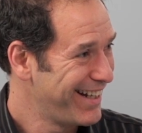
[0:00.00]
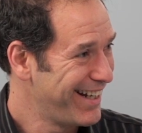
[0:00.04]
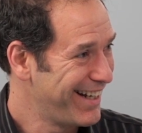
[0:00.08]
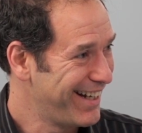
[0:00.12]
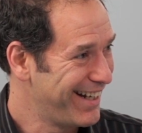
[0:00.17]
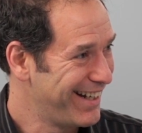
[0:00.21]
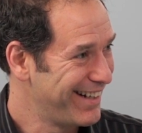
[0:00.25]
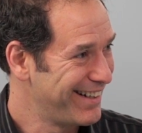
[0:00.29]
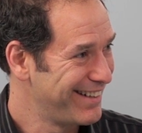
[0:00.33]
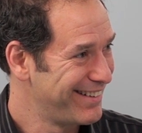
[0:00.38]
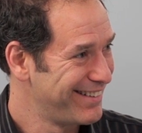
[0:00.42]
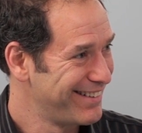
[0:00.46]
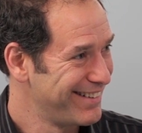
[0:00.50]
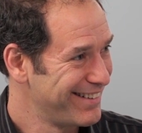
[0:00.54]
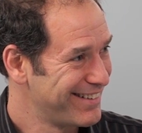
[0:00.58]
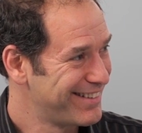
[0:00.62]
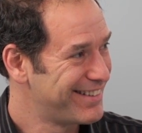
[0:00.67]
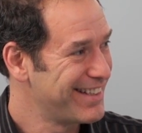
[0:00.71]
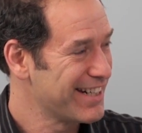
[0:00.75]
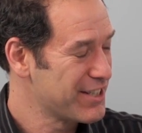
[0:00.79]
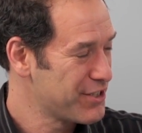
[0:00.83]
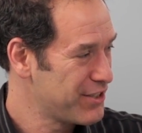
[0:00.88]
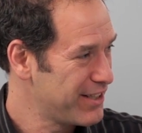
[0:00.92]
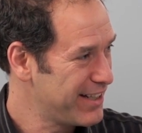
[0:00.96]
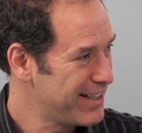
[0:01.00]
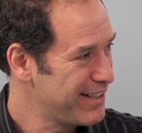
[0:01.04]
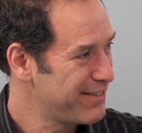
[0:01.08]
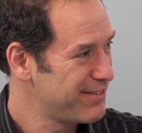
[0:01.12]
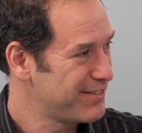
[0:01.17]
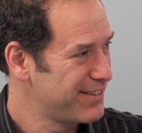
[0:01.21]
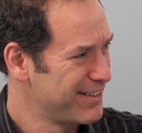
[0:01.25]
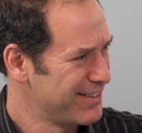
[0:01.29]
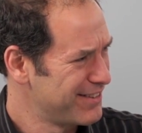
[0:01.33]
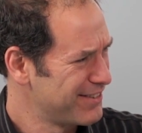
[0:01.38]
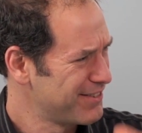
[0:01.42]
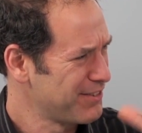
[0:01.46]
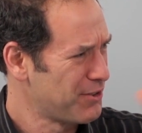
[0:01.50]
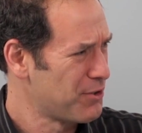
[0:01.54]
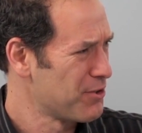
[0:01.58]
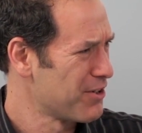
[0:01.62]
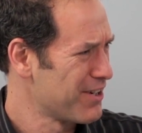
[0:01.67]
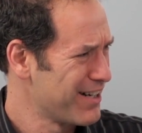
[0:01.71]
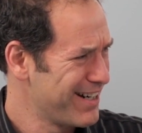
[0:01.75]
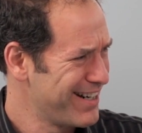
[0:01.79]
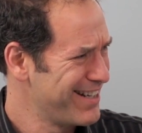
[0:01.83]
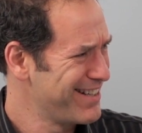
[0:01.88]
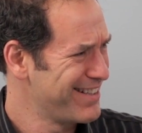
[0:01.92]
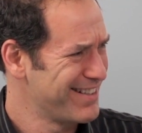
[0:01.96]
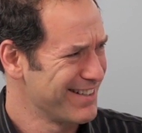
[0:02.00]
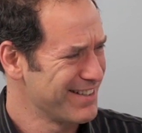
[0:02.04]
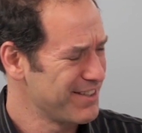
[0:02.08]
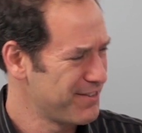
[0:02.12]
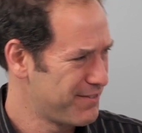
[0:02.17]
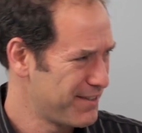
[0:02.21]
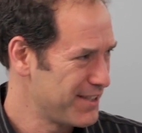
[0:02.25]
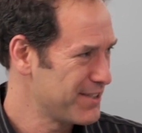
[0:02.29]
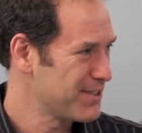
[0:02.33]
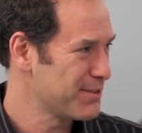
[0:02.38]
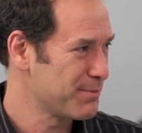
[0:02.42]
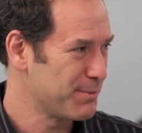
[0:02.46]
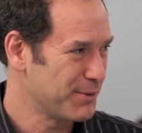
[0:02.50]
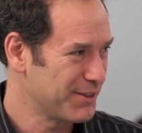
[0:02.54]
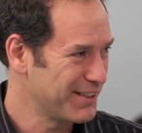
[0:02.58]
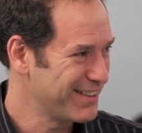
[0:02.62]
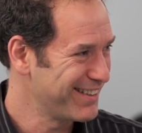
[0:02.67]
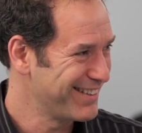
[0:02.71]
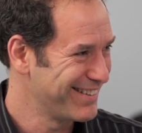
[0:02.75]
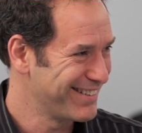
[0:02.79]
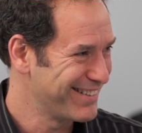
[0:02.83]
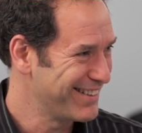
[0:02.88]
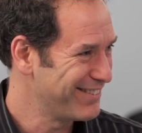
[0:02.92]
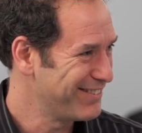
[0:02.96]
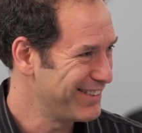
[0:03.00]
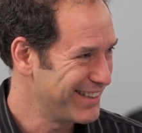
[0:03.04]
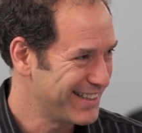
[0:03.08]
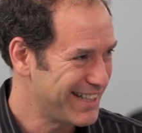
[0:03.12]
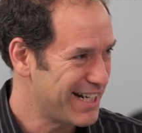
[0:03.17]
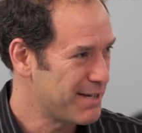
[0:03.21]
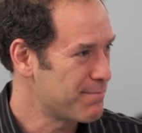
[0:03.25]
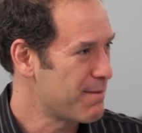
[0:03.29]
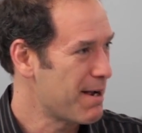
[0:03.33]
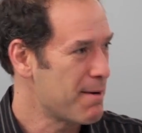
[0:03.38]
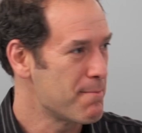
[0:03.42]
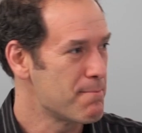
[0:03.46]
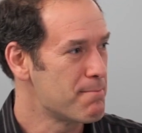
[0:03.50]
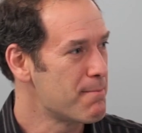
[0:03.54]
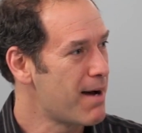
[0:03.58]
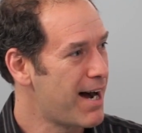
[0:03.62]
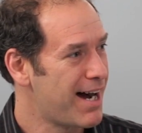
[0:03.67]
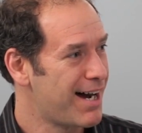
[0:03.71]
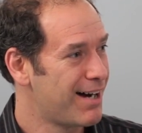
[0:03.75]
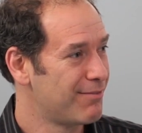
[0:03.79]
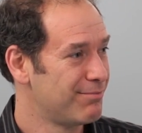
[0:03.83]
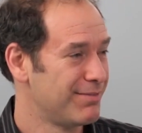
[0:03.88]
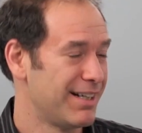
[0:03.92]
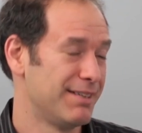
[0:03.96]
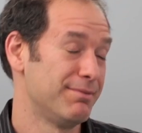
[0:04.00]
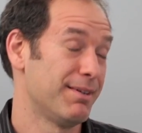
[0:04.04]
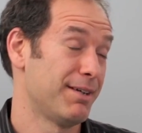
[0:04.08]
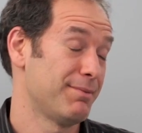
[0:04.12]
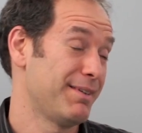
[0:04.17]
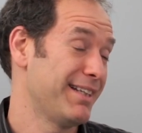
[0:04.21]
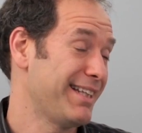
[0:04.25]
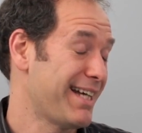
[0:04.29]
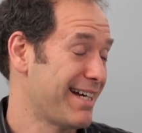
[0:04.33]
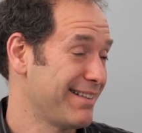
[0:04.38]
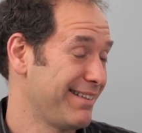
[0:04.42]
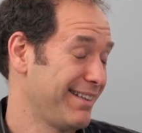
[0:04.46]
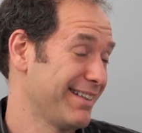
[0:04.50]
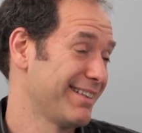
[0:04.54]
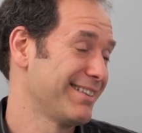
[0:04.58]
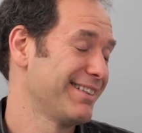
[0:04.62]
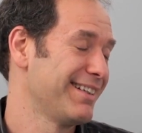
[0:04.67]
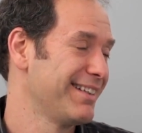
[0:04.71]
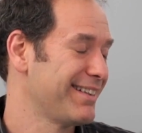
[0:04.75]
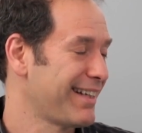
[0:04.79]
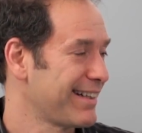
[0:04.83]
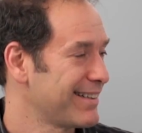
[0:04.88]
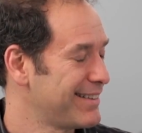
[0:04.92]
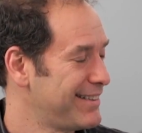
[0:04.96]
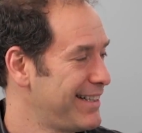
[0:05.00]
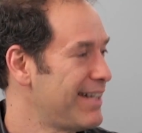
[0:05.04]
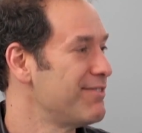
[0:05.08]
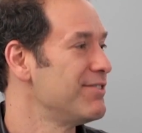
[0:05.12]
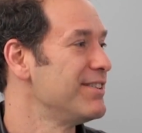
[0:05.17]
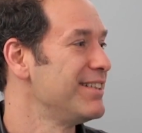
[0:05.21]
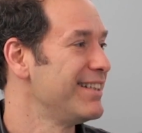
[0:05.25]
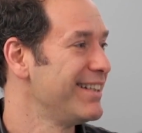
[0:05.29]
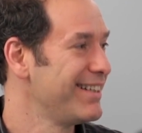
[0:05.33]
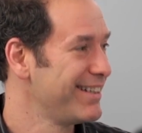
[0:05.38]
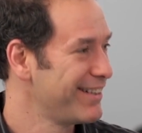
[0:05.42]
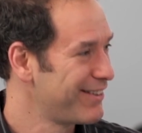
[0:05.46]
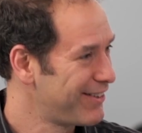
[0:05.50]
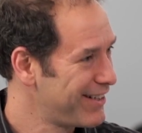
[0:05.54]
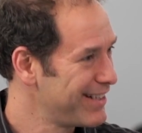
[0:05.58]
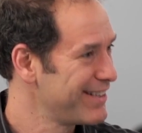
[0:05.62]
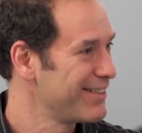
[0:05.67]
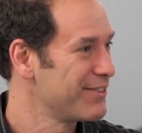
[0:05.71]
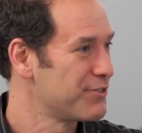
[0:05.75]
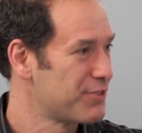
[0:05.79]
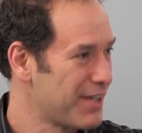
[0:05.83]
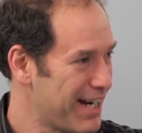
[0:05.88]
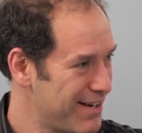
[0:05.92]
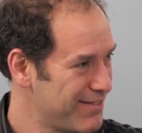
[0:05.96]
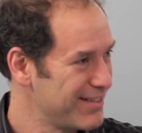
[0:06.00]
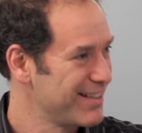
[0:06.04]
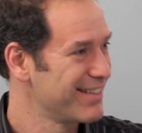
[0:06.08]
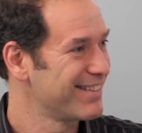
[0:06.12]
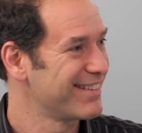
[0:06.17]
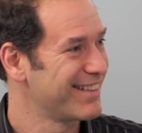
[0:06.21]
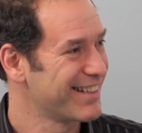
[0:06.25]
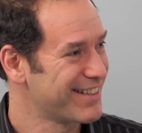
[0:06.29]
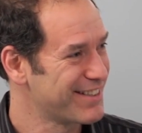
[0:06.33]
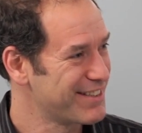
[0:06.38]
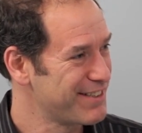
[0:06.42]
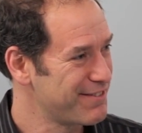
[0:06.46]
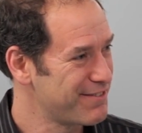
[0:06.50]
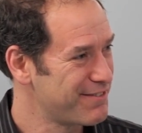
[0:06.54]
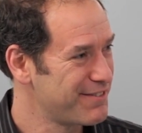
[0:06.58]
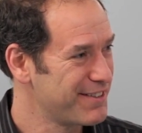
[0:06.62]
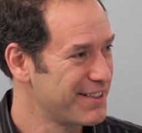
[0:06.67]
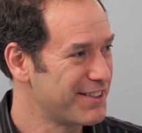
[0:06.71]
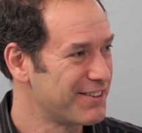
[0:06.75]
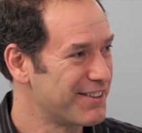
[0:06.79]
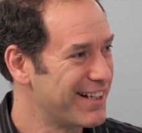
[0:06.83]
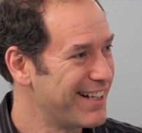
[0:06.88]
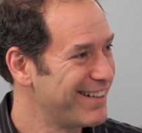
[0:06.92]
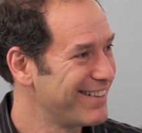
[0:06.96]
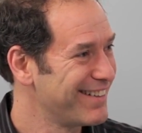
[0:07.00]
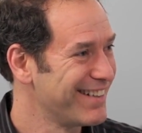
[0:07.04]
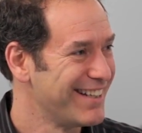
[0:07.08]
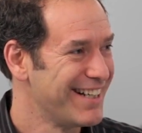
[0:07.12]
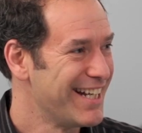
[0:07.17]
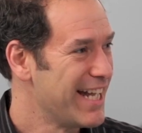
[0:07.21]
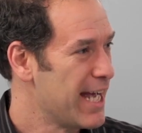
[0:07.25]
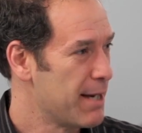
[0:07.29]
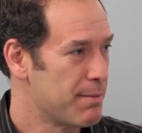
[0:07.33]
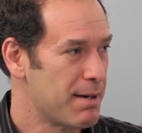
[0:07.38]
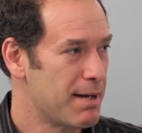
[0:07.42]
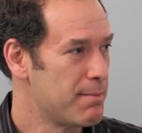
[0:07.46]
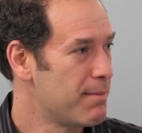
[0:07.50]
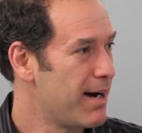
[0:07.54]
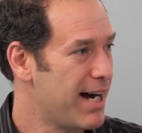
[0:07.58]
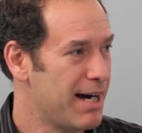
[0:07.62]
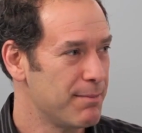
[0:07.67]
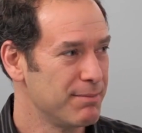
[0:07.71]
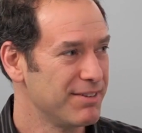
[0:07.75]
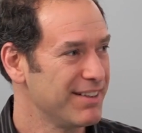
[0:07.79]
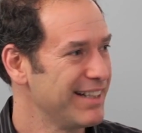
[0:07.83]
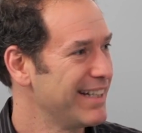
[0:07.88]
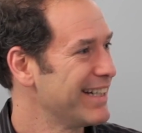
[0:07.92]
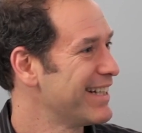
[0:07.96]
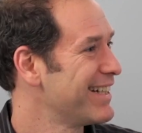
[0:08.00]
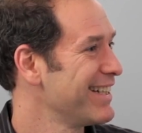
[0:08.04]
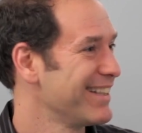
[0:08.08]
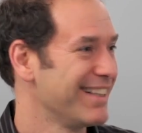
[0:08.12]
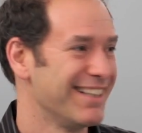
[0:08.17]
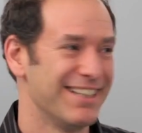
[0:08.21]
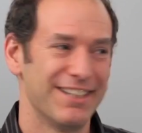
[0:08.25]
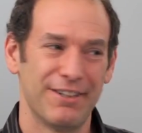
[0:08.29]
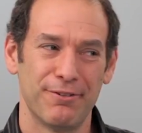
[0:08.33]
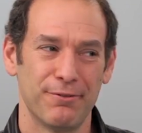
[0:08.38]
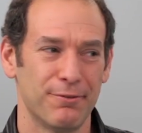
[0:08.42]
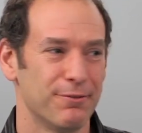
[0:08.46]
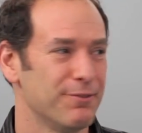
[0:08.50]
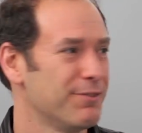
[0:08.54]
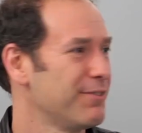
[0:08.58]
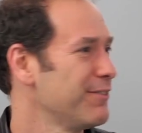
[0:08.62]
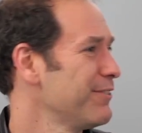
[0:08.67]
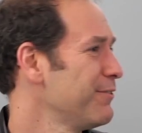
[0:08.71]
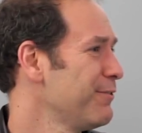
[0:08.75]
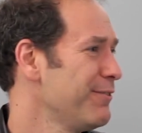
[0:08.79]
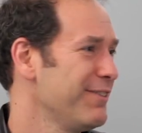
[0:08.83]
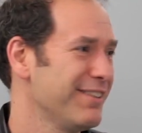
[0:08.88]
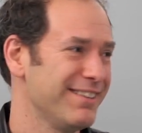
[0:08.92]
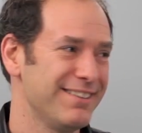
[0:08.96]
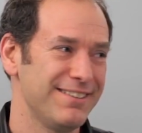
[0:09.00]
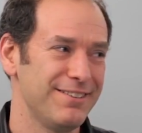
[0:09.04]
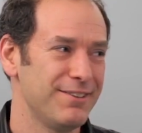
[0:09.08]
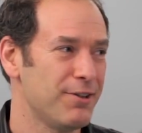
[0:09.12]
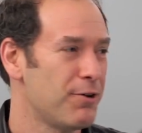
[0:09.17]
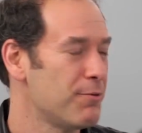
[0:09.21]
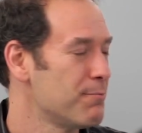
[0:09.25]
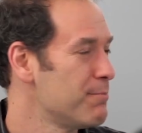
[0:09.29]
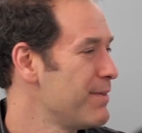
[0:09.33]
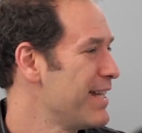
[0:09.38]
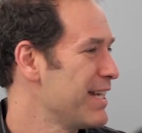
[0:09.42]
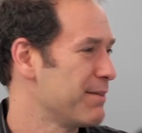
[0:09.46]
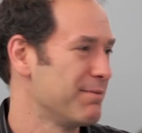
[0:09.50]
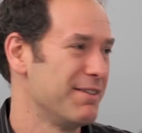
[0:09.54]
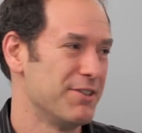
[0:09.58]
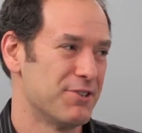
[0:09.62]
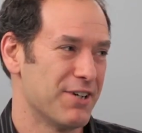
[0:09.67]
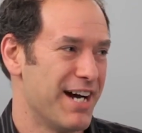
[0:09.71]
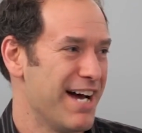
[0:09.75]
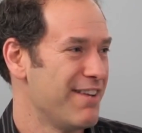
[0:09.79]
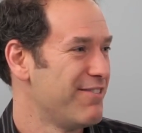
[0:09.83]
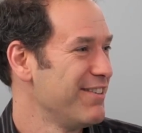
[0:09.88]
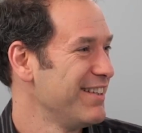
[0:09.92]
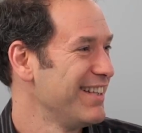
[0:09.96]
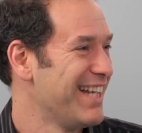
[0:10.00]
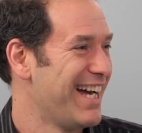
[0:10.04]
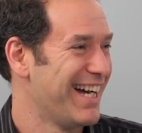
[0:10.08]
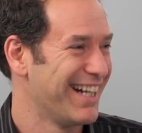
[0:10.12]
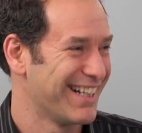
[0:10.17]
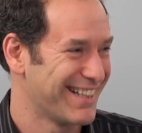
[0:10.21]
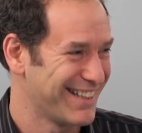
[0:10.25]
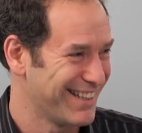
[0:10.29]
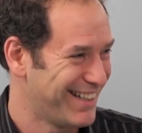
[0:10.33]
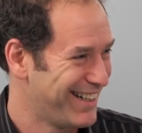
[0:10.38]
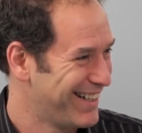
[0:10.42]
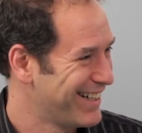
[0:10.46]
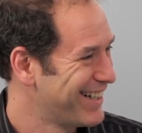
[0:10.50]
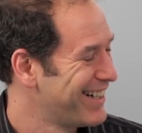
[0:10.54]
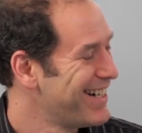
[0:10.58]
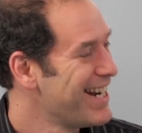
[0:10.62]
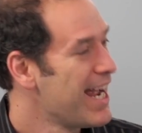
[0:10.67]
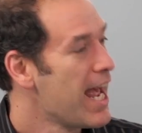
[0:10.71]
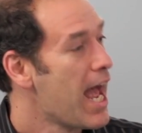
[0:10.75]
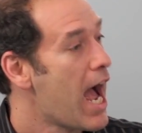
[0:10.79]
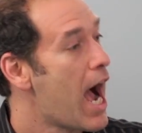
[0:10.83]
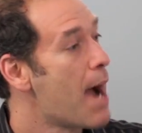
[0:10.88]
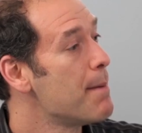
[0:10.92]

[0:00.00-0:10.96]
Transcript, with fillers: And stick shift, it's orange, it's Fit Sport and stuff like that. And my dad's like, he's like 70, right? Mm-hmm. He's driving the stick shift Fit around. And my mom's like, you know, don't make me drive in that car.